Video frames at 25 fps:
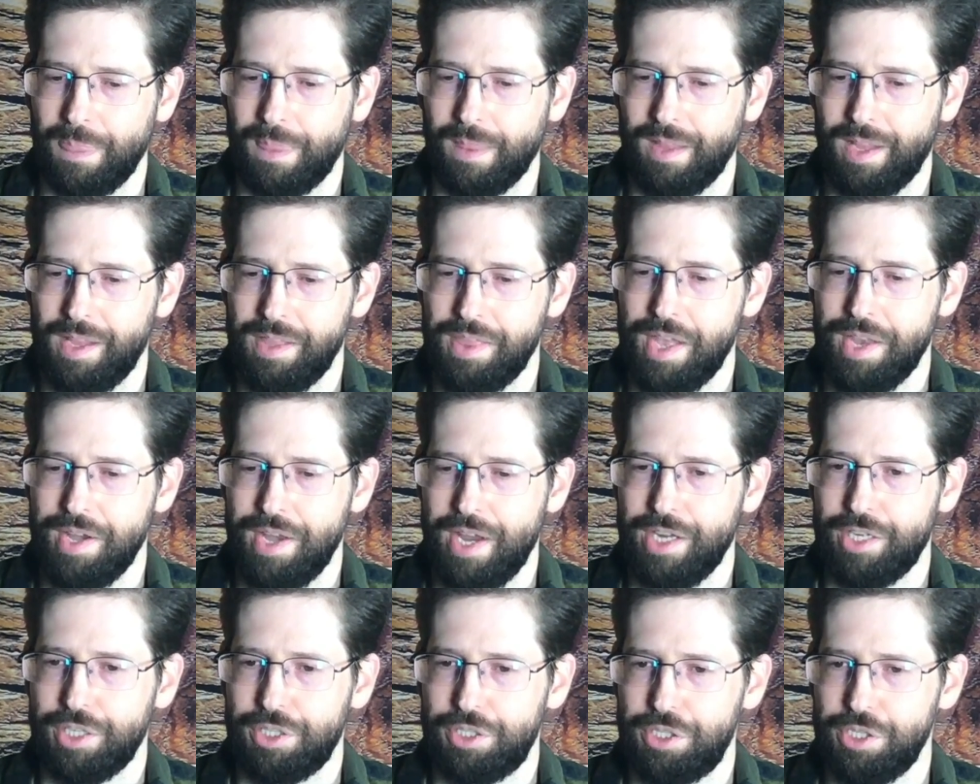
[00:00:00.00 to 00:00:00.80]
And that
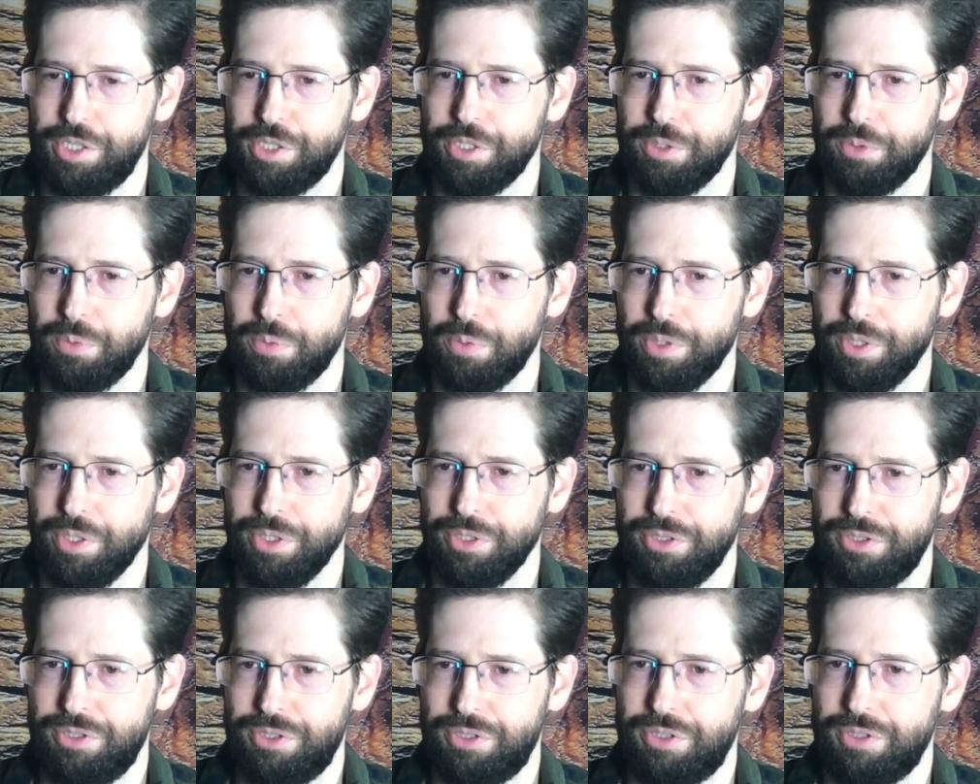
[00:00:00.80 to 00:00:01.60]
next year
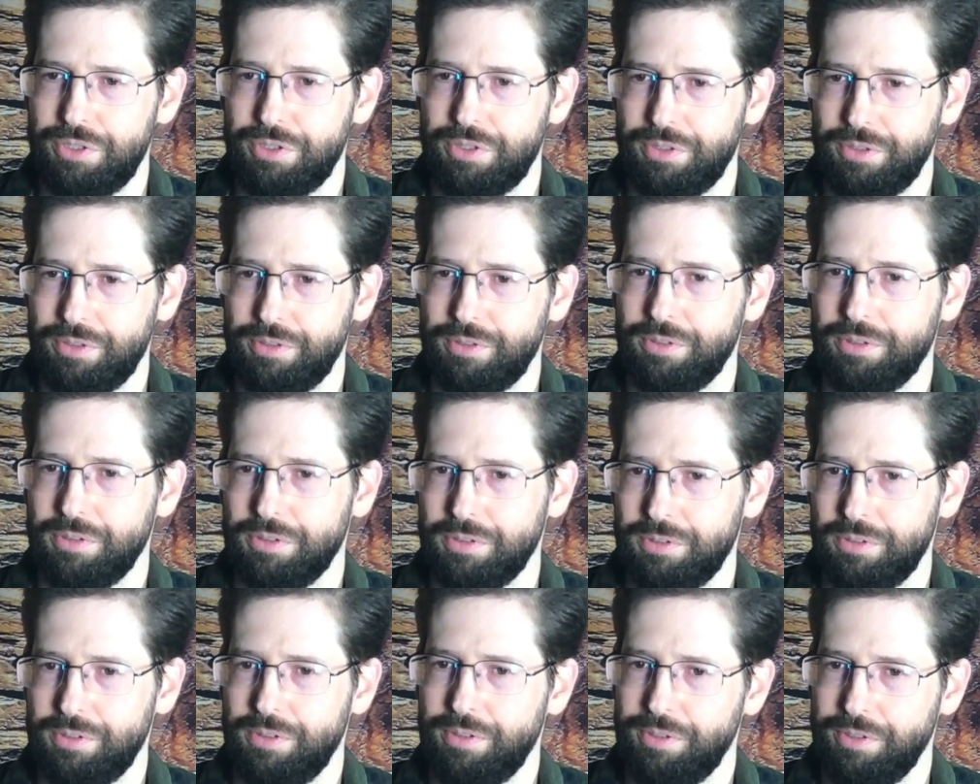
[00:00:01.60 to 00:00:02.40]
was
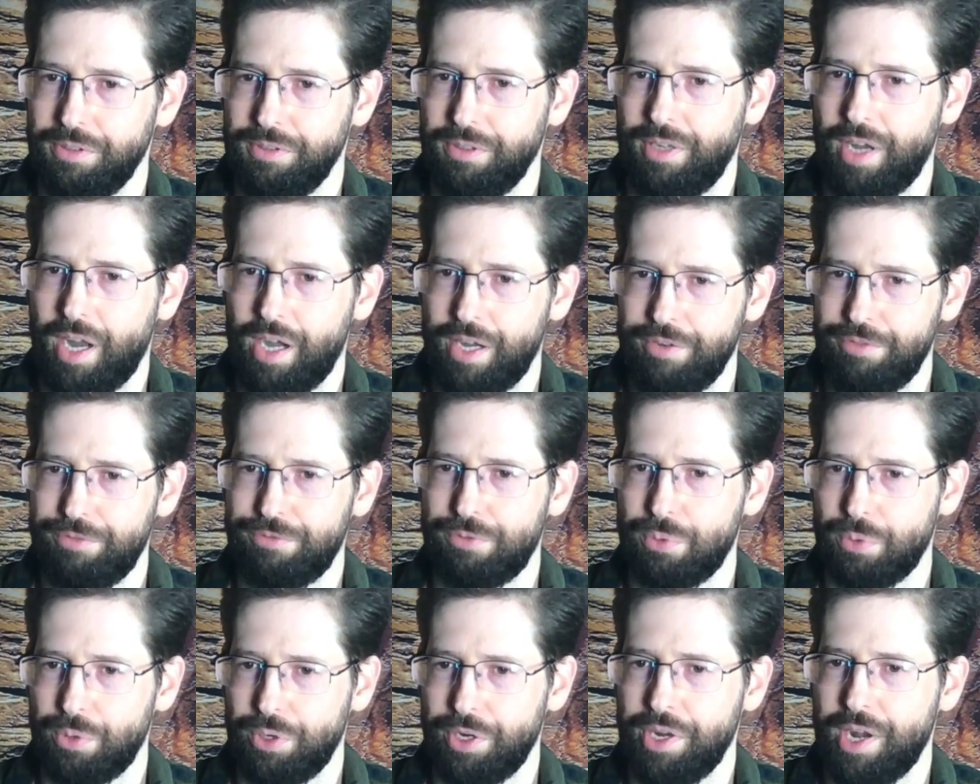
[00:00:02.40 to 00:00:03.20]

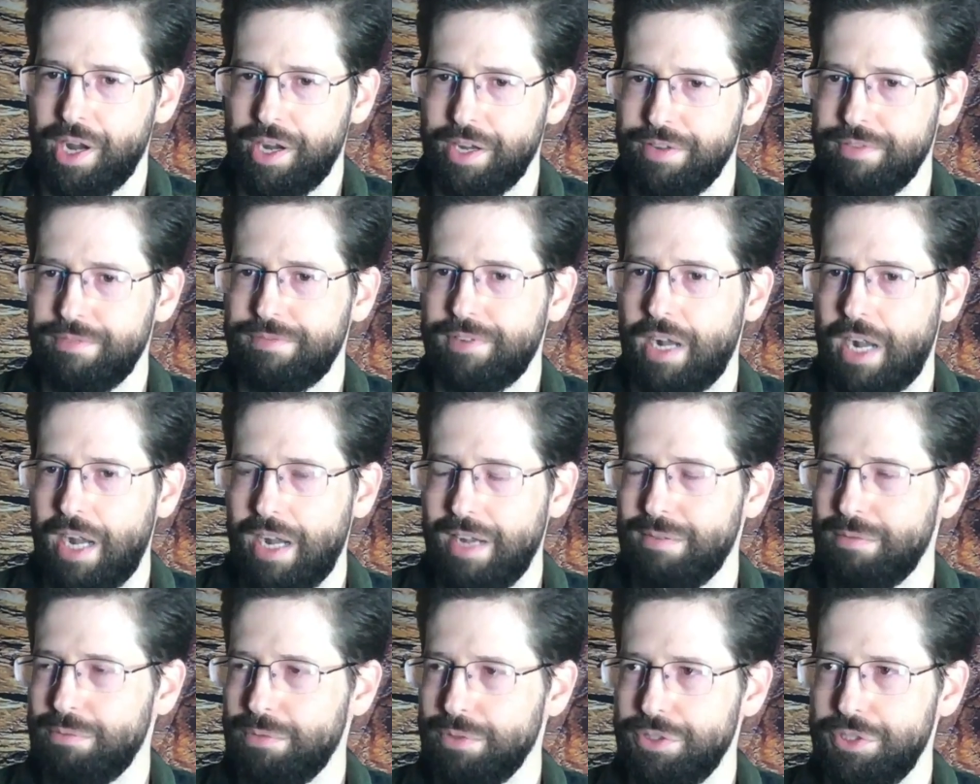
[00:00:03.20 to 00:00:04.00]
94 to
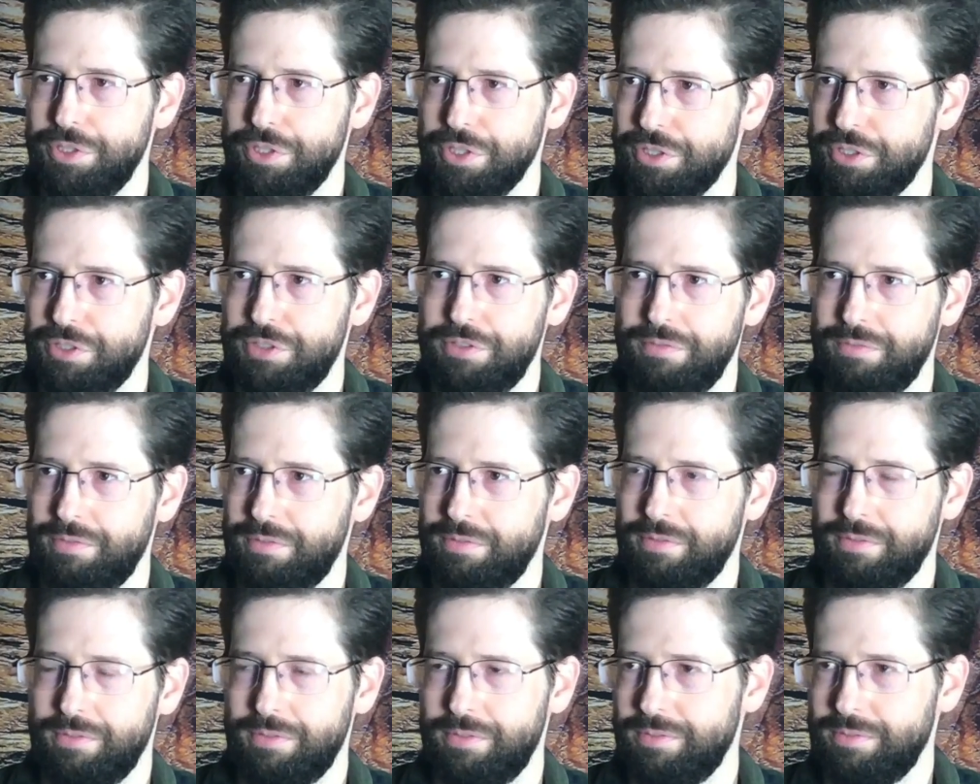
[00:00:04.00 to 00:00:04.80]
95 was just
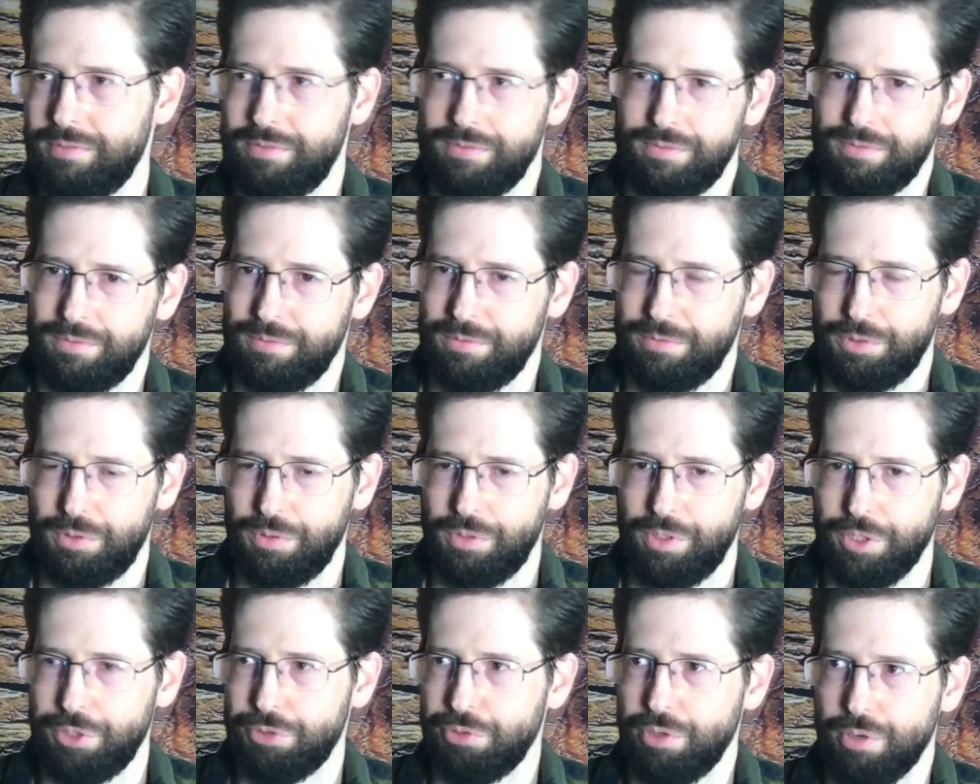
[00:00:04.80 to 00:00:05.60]

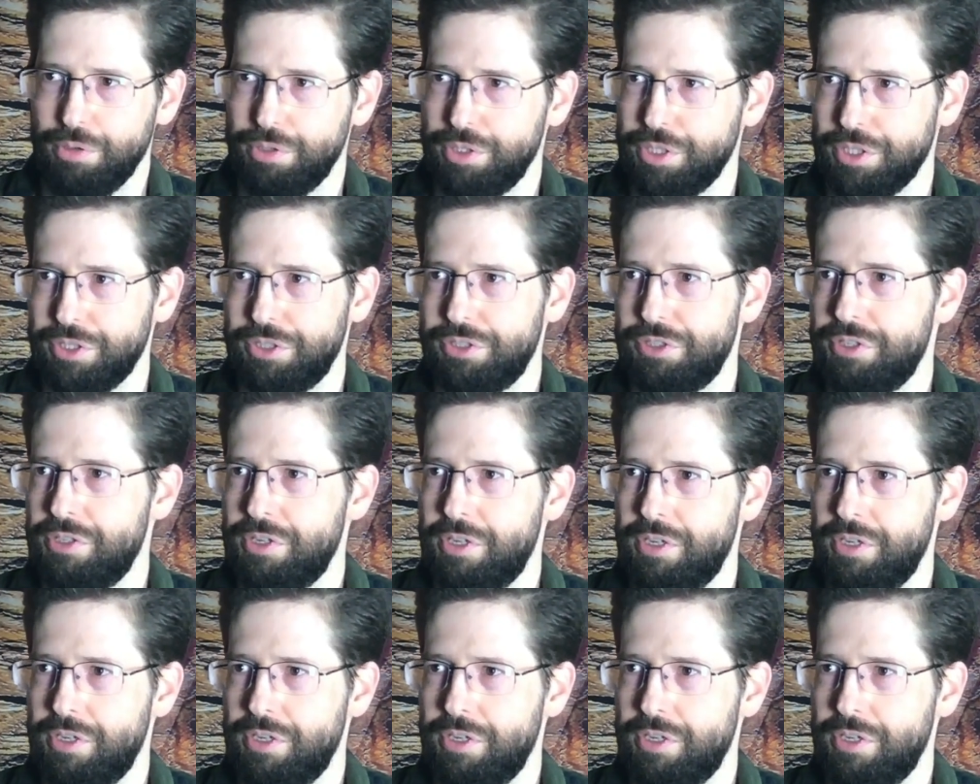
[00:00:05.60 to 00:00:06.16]
atrocious.